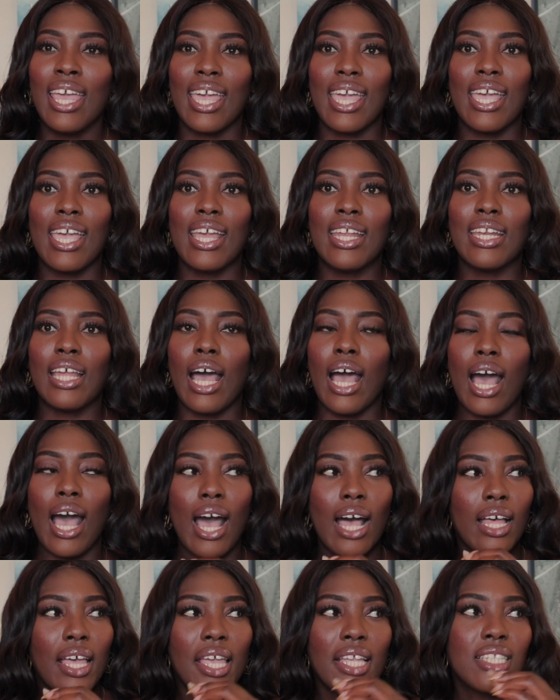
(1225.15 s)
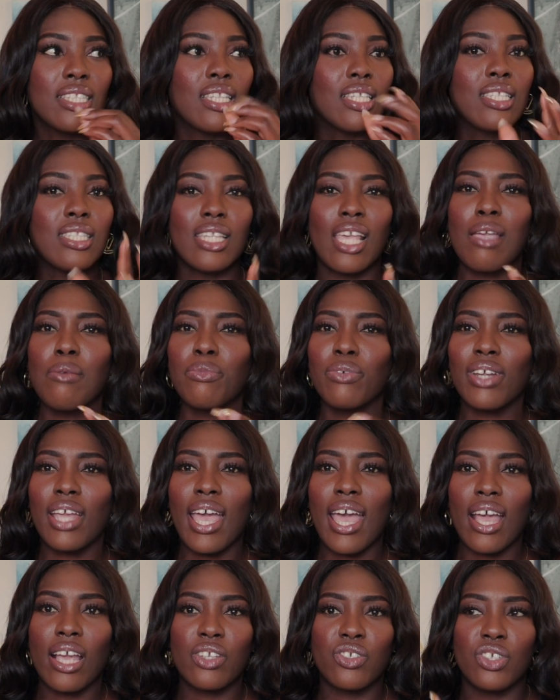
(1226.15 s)
and it's the same
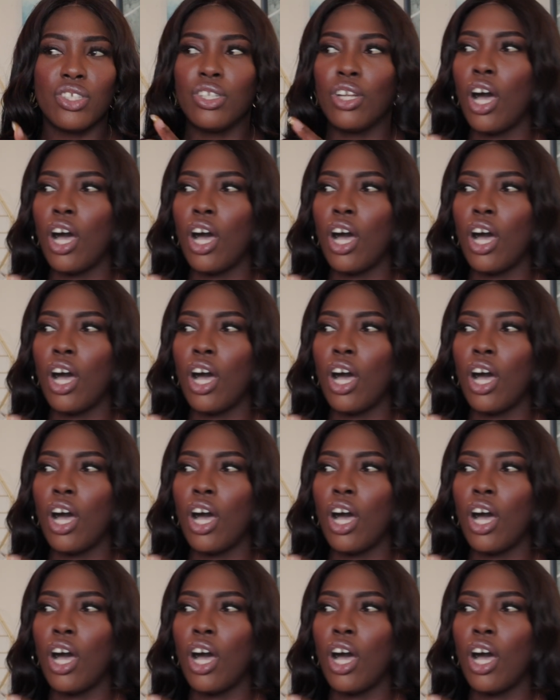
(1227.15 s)
reaction.